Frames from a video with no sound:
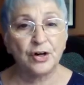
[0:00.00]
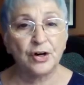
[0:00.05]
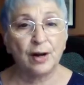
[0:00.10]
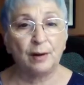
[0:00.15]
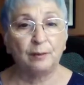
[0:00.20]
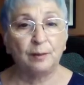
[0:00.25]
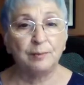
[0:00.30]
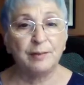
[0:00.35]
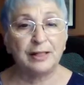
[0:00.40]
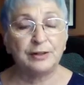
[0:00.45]

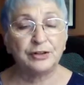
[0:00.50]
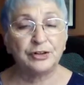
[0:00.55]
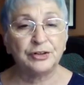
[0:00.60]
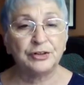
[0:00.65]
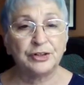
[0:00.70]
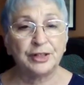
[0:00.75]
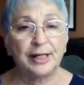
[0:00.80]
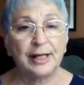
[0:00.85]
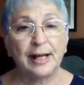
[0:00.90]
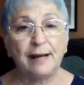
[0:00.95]
will make sure
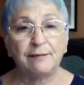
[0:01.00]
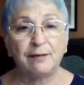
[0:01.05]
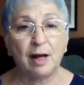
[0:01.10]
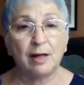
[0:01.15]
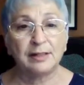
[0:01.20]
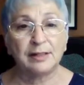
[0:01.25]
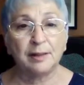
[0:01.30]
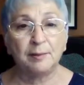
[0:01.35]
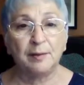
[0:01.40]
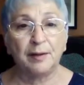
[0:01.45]
today I've
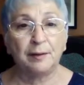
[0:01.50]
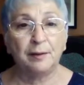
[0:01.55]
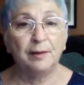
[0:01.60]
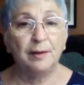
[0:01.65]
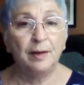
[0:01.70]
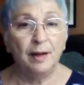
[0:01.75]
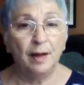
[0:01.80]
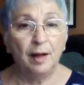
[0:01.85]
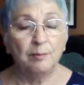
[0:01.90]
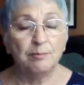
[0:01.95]
got some of
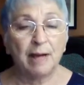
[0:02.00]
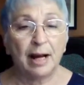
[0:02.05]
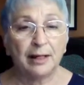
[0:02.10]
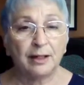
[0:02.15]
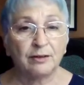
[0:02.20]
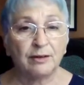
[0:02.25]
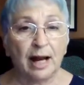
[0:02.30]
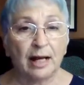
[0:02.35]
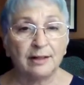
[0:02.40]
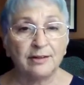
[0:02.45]
my
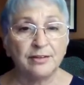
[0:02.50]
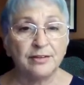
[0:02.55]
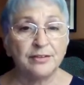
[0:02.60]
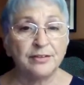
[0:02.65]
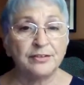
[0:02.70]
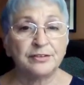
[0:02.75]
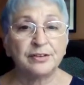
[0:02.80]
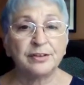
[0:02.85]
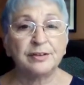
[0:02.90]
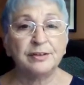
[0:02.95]

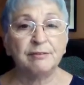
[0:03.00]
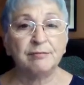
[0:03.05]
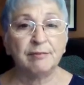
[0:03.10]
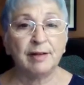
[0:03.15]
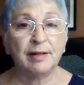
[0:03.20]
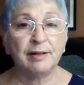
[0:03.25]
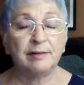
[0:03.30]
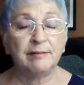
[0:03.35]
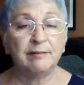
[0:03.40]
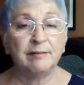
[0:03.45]
crackers, and
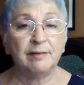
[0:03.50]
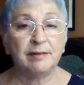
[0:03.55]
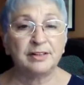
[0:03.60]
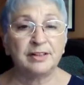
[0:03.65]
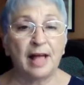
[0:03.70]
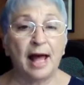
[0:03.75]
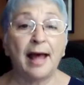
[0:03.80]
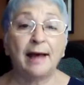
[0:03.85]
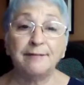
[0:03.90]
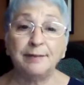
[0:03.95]

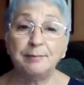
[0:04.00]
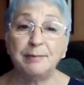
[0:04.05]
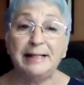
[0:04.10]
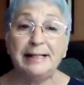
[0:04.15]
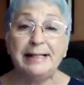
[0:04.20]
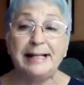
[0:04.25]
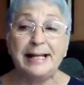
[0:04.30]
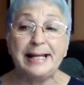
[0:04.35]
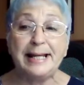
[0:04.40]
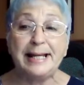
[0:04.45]
I have a
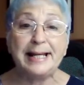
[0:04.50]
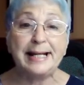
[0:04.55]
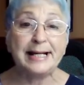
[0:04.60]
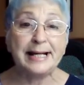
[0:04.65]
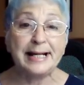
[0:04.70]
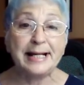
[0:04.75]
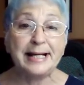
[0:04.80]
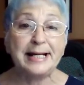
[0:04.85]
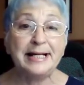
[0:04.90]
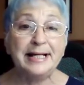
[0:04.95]

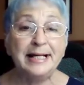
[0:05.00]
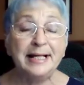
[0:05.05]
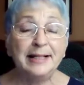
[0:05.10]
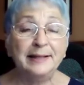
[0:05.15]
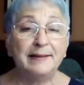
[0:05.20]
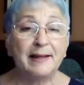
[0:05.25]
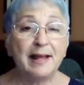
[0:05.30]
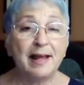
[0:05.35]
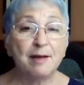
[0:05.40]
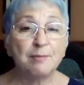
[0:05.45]
banana.
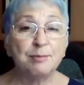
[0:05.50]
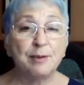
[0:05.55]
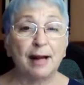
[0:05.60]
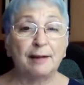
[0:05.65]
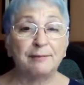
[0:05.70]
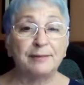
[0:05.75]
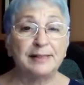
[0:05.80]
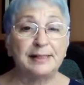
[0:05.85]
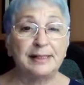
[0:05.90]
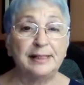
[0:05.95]
They have
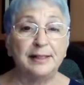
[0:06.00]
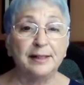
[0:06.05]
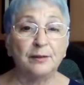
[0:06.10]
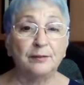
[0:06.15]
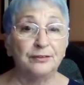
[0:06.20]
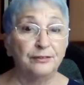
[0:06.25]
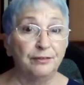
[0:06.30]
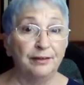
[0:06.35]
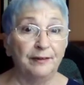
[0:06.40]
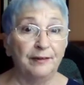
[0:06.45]
breakfast here. It
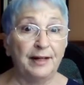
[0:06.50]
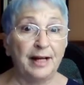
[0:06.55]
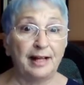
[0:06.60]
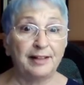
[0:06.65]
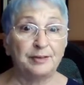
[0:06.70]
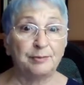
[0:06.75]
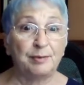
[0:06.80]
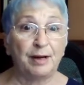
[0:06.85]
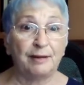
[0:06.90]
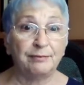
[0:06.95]
was really
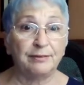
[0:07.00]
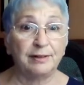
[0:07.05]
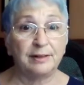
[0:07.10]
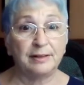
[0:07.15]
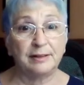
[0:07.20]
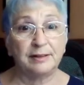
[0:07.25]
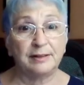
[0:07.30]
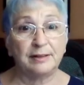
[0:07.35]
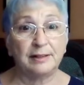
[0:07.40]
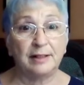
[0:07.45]
nice
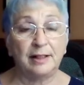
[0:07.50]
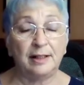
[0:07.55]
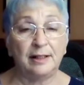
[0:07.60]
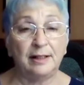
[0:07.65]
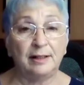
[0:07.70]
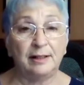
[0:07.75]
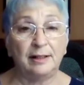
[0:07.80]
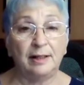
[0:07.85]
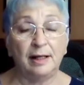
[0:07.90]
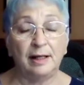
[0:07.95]
breakfast.
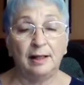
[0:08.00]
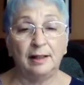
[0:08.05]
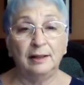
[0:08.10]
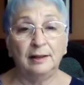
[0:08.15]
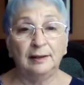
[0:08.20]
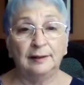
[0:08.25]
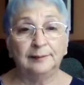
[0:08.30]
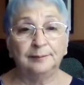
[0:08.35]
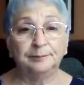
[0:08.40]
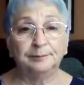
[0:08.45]
And I
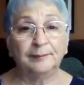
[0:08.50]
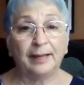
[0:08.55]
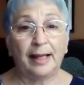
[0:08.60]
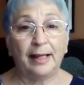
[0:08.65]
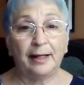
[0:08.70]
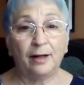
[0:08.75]
had